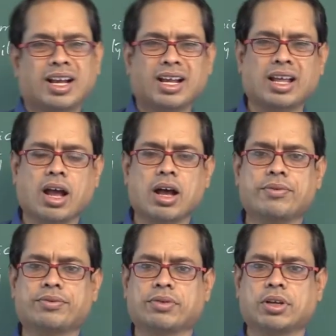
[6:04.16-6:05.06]
graph
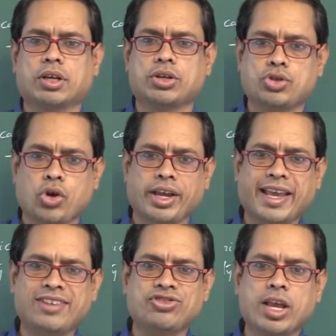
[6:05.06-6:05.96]
showing
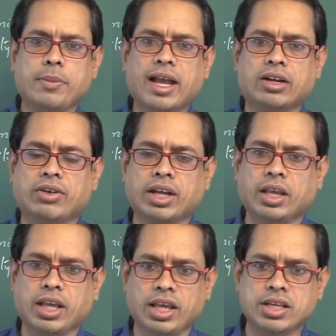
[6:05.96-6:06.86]
enzyme
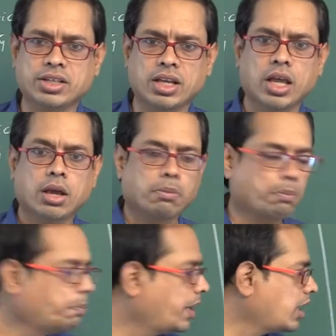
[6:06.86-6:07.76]
activity is
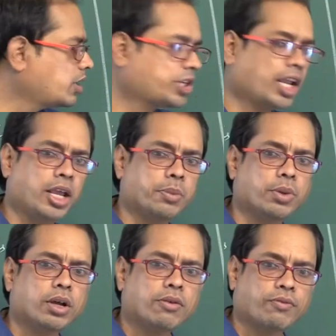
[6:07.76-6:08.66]
bell
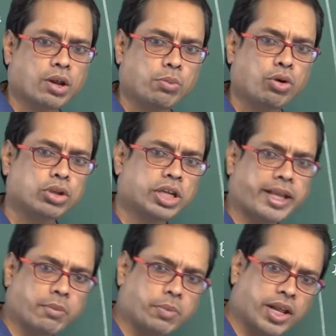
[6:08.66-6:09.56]
shape for both
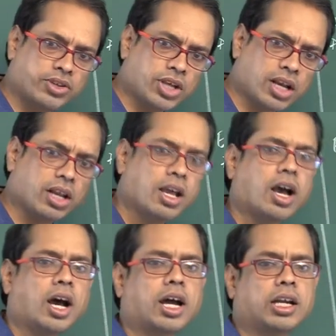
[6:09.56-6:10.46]
temperature
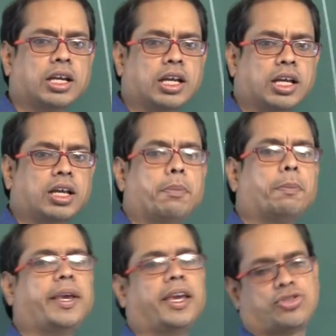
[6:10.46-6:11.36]
and
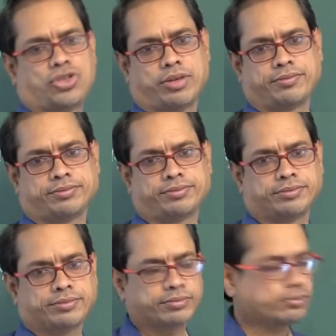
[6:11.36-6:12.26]
pH.
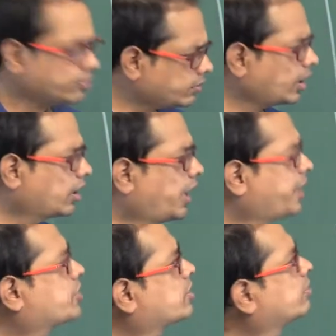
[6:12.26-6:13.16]
Next,